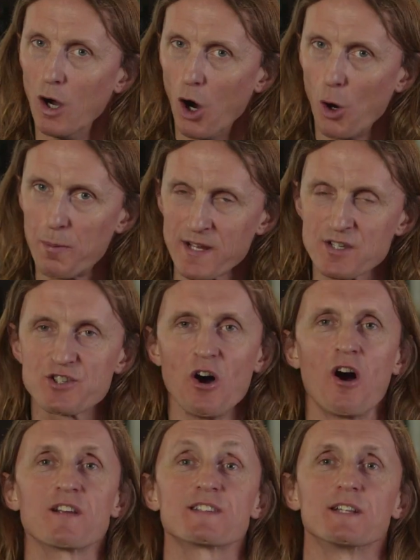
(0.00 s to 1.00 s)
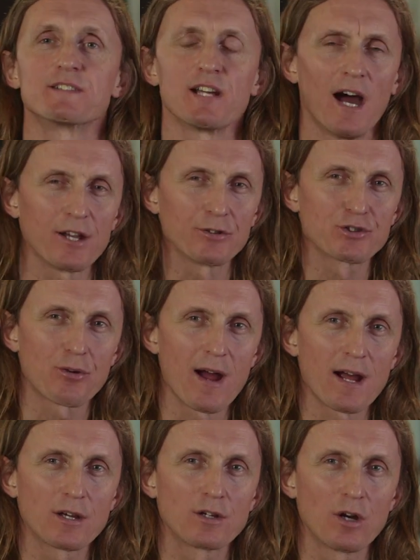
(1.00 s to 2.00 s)
Opening song is the title
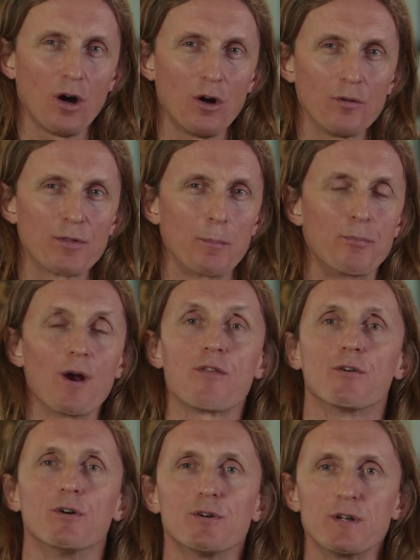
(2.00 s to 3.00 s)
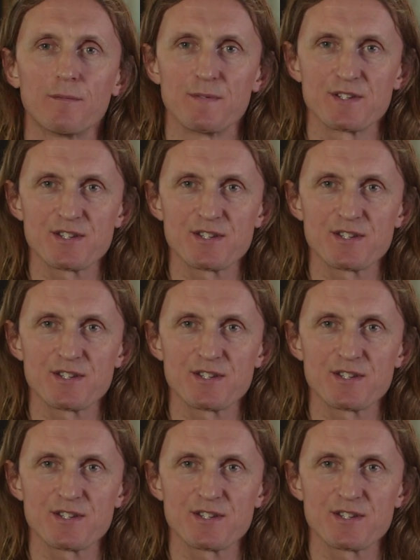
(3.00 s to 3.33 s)
track called The Brotherhood of the